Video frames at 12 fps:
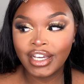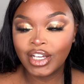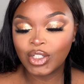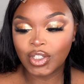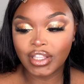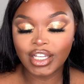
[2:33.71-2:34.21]

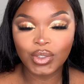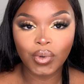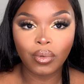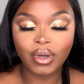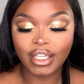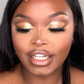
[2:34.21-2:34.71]
So that's what
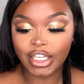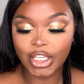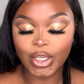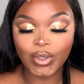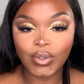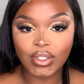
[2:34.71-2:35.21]
we're going to
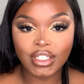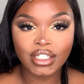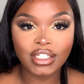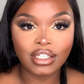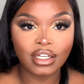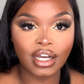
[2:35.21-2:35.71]
use
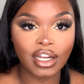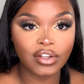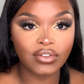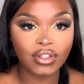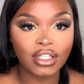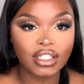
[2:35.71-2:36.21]
to kind
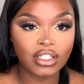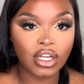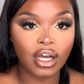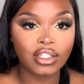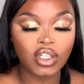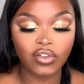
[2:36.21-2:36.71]
of
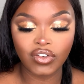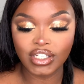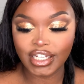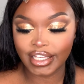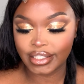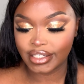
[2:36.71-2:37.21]
start off and
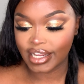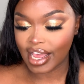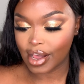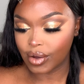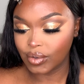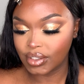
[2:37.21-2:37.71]
test it
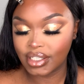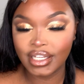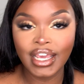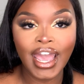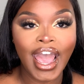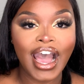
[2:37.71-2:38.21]
out,
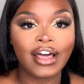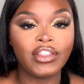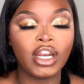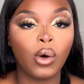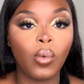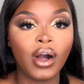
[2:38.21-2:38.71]
and
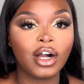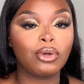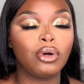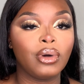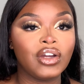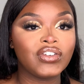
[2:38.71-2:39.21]
then I'll work
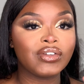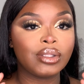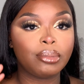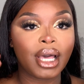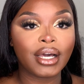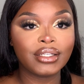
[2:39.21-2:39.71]
my way from the
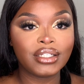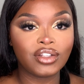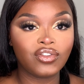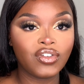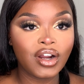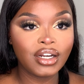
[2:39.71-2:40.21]
back to the
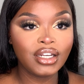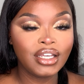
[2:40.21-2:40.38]
front